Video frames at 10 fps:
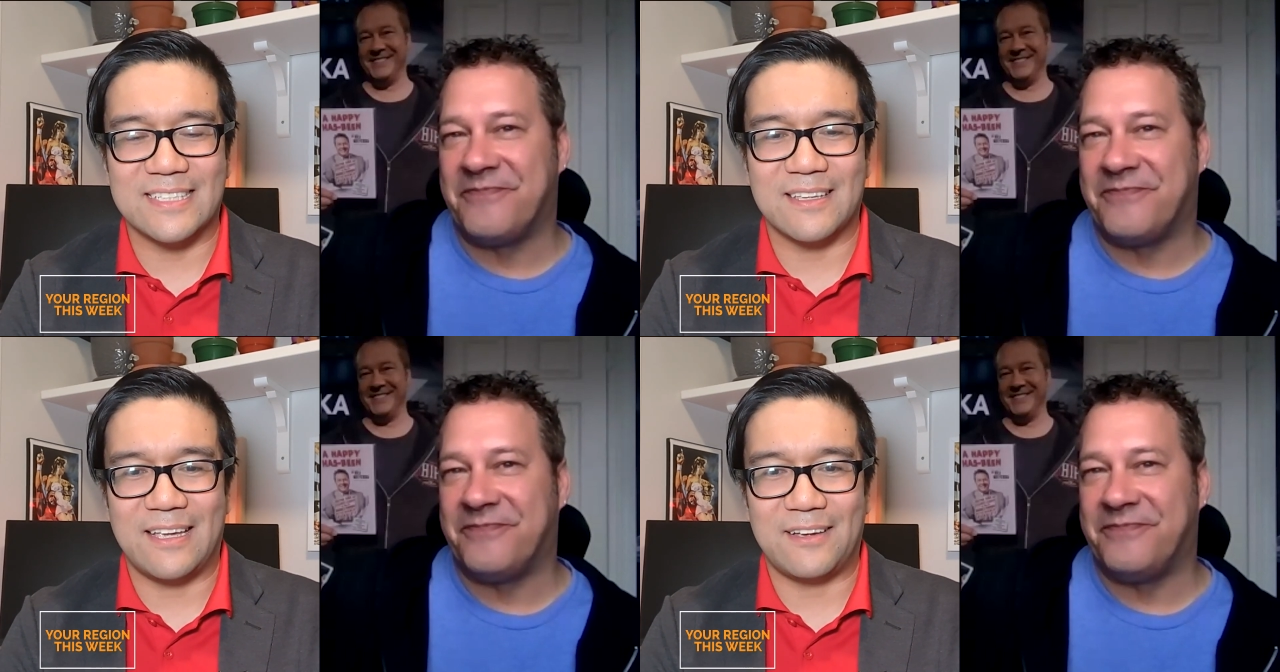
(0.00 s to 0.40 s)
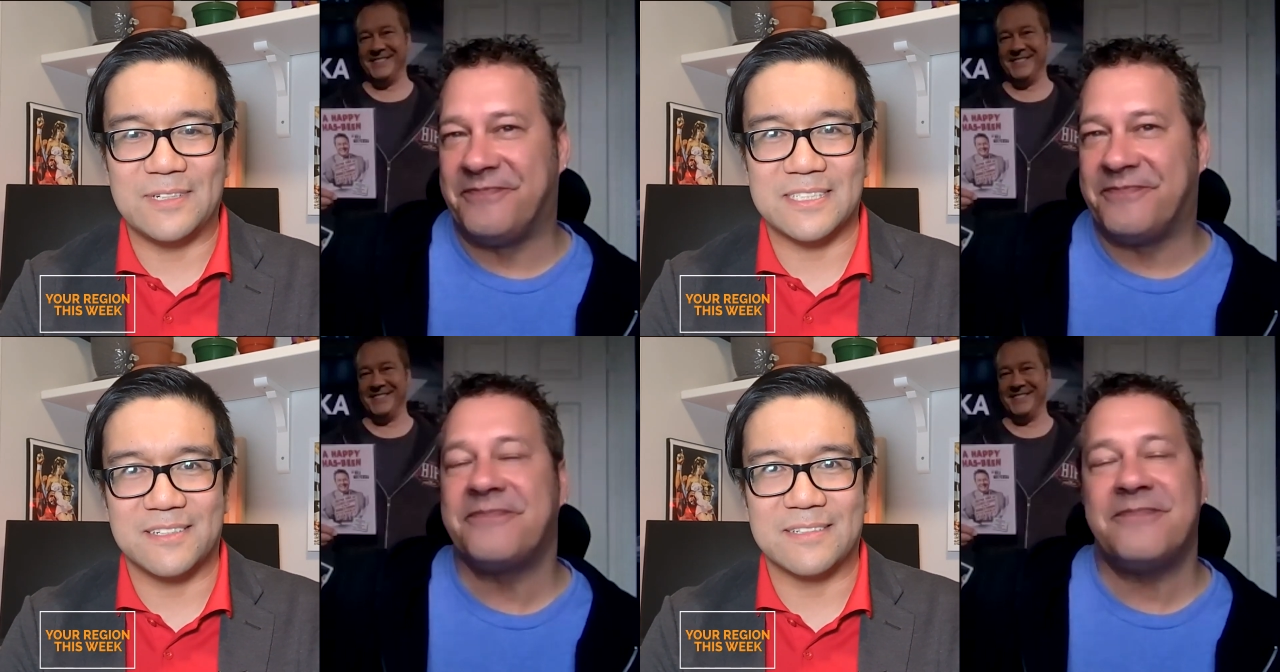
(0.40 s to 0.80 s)
Speaker 1: It's, I
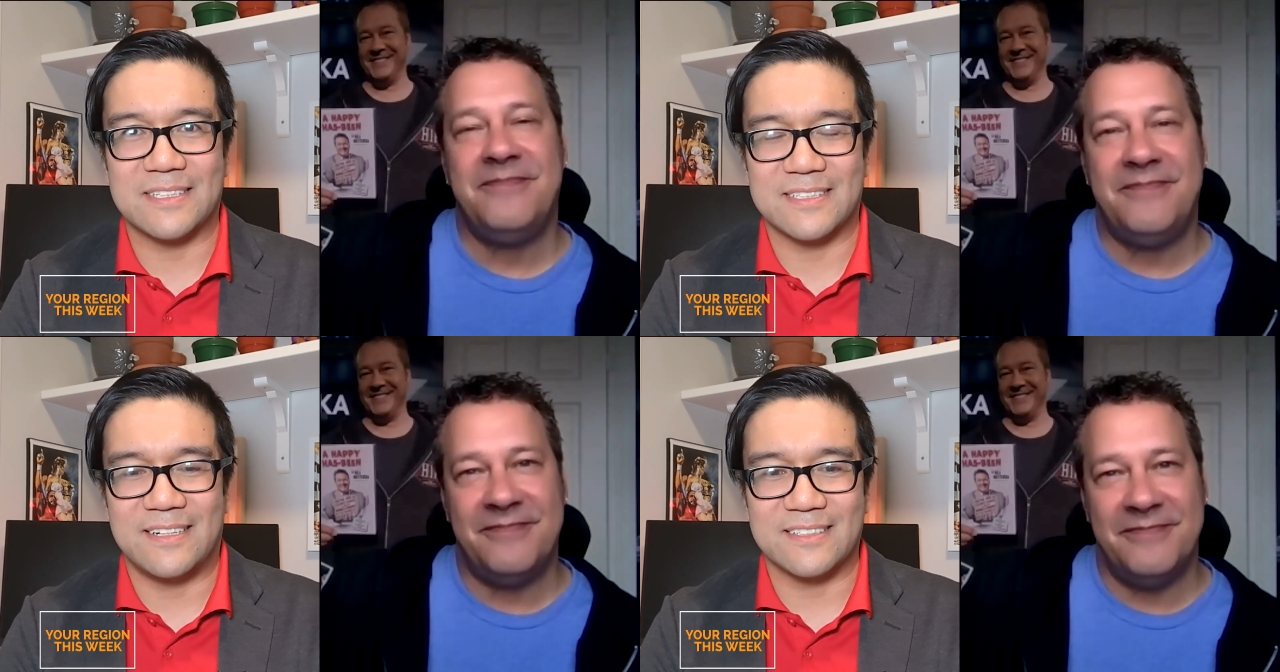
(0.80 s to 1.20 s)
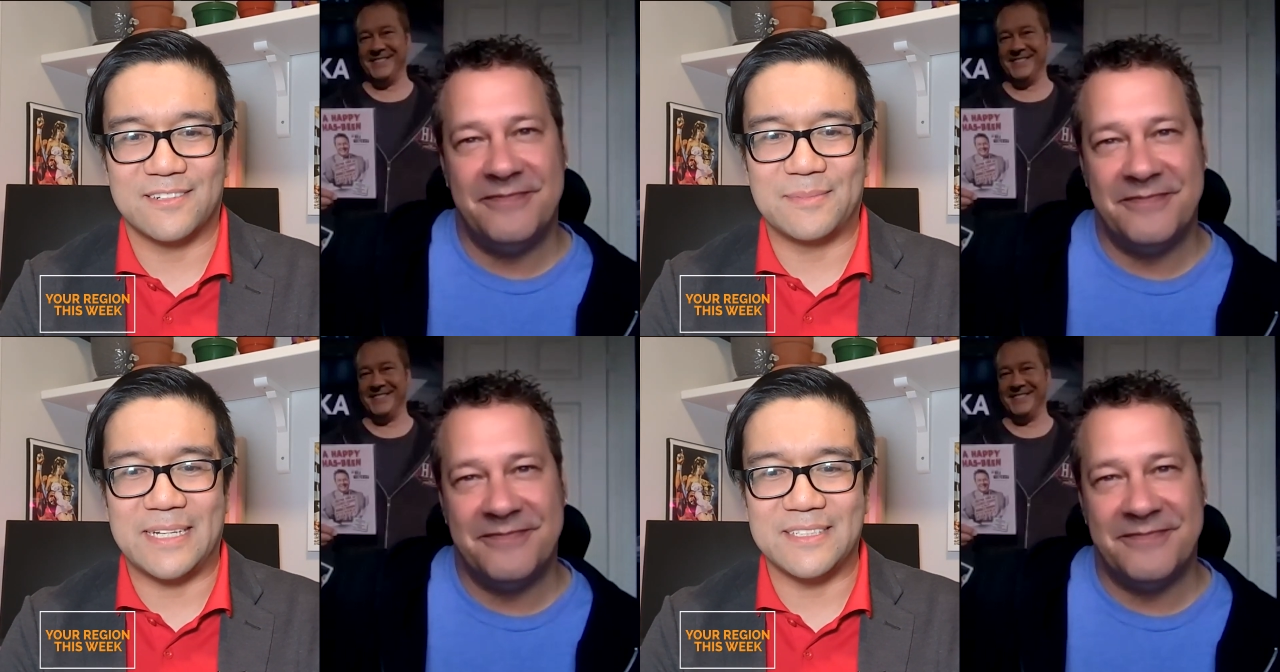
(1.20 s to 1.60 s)
wish there was a song
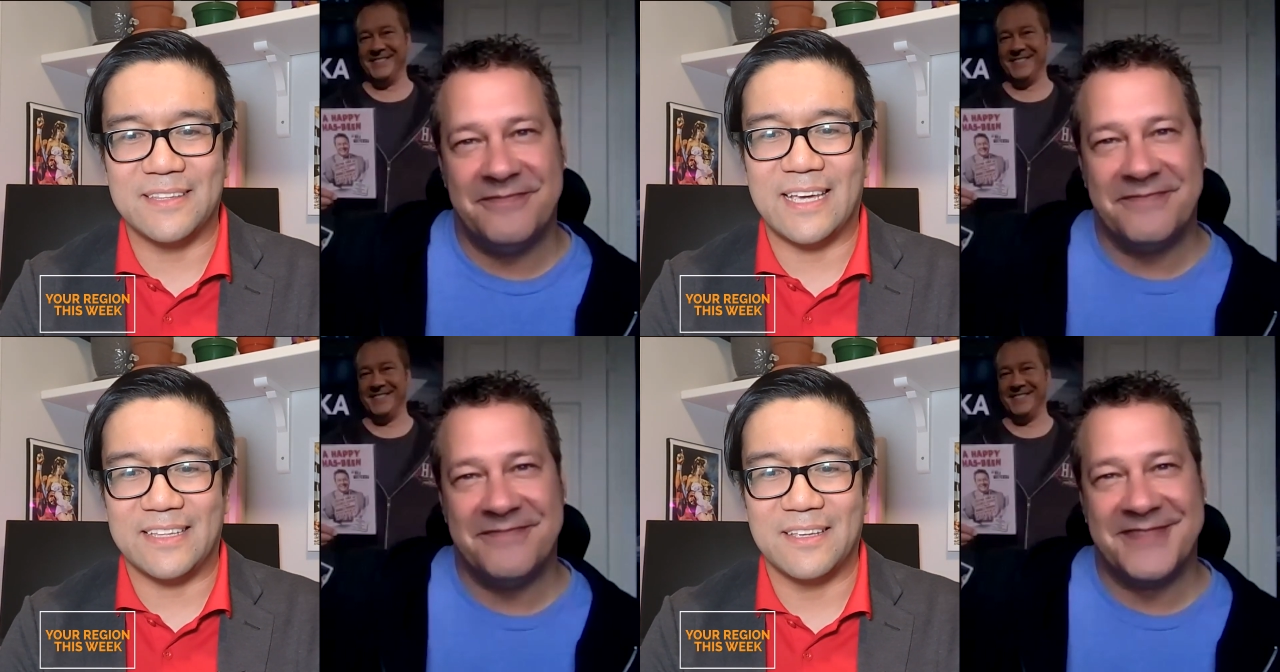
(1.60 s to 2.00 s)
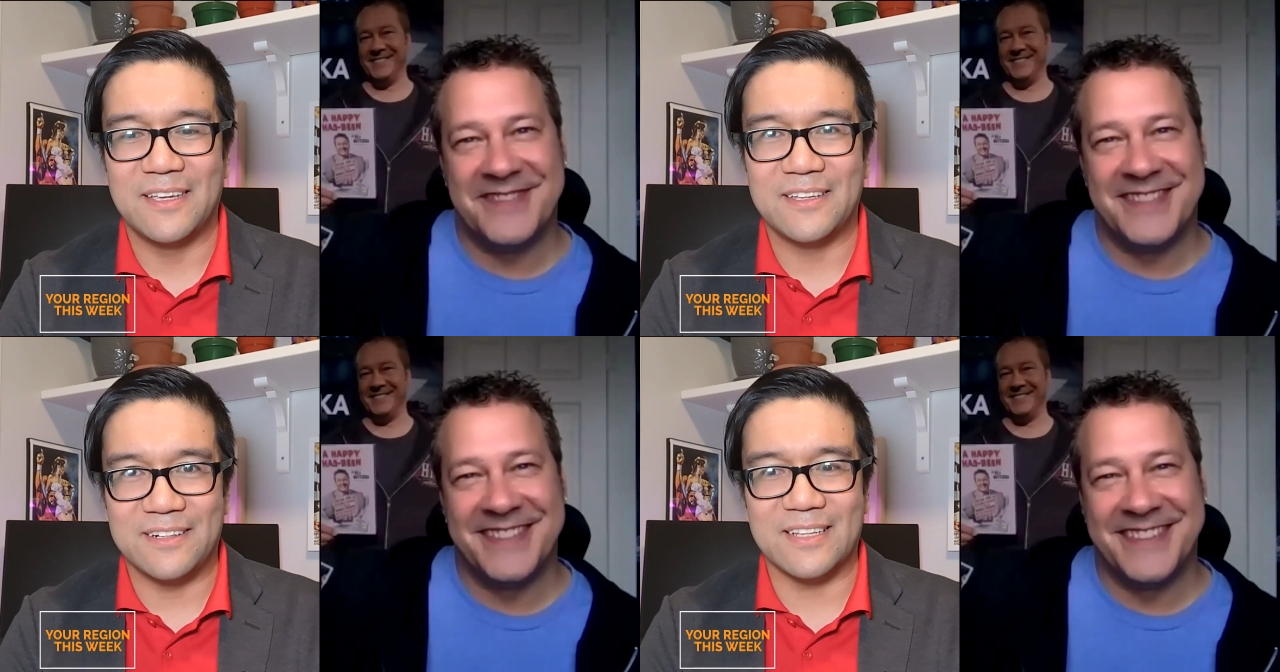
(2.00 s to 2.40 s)
to remind you that
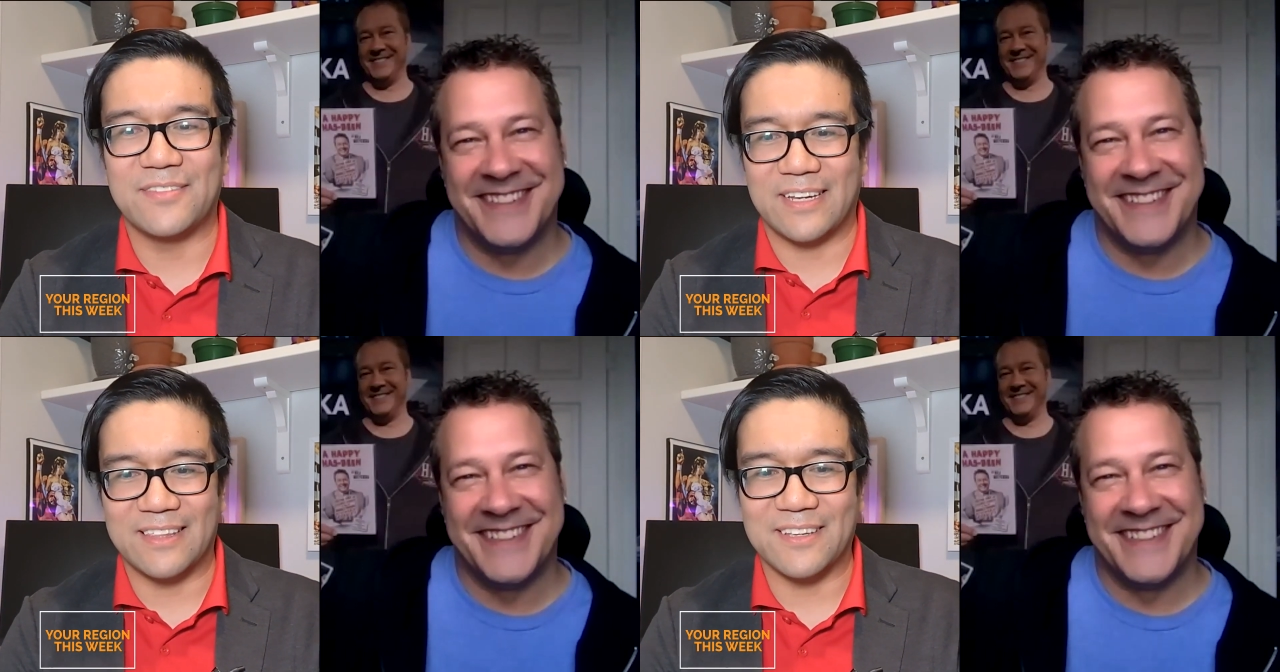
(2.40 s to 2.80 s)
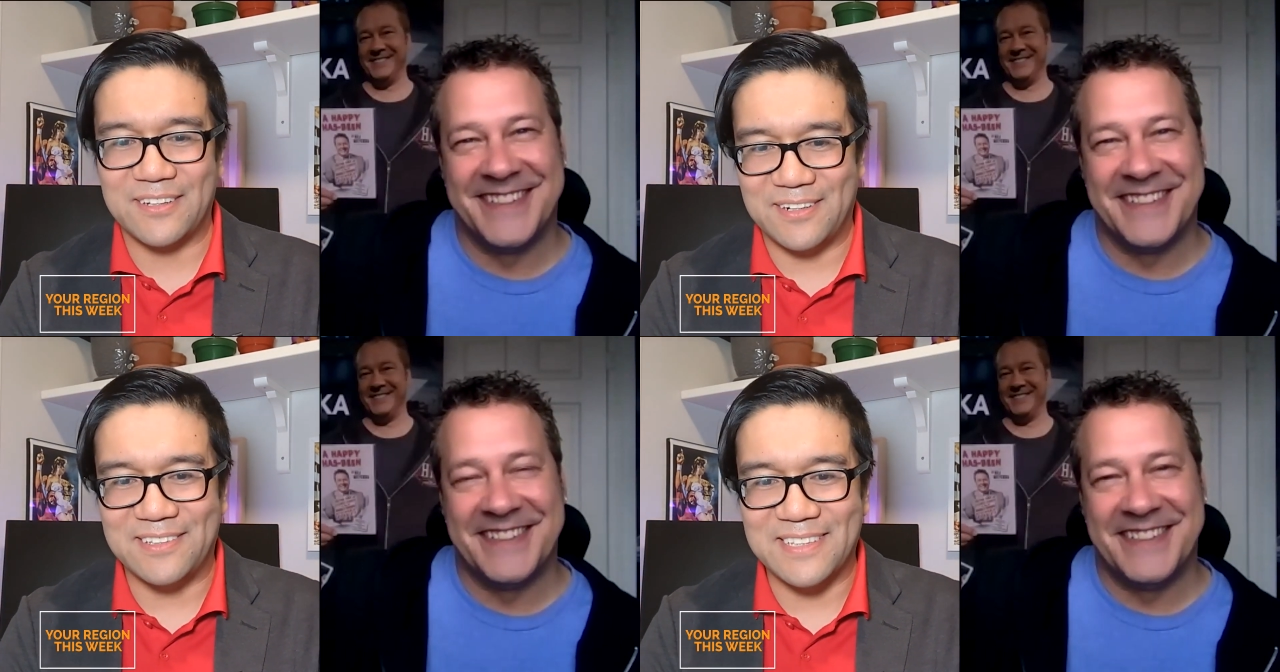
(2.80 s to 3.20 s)
you're living in the
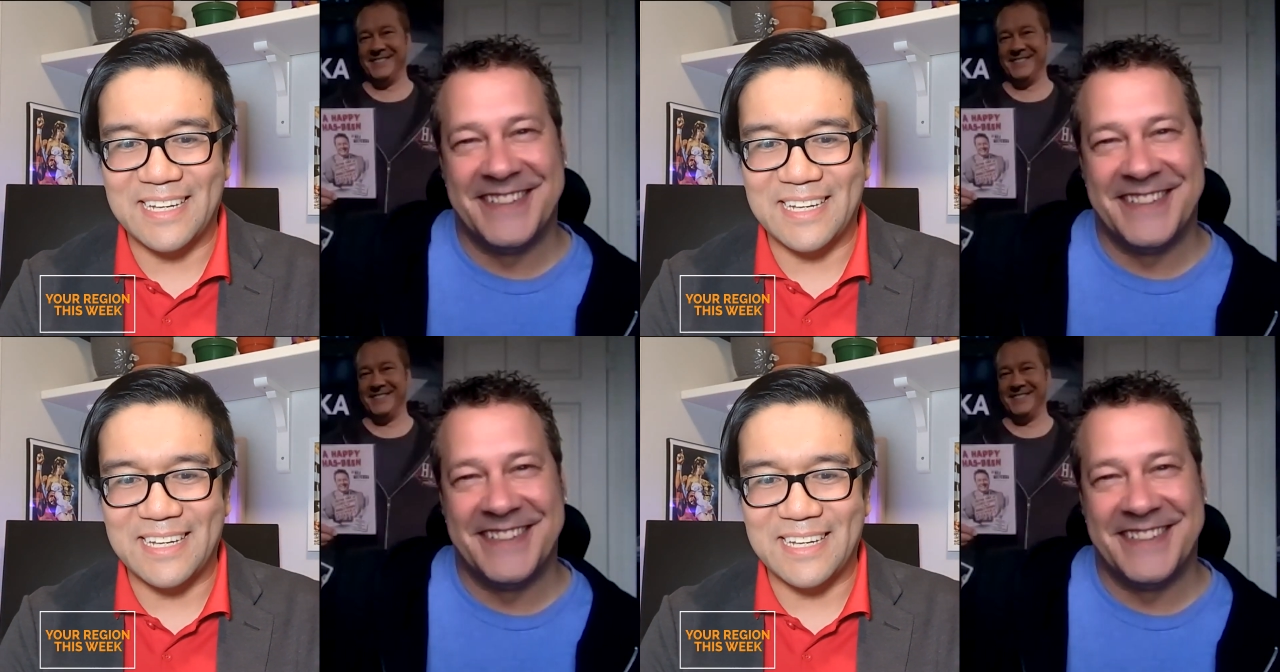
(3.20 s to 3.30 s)
good old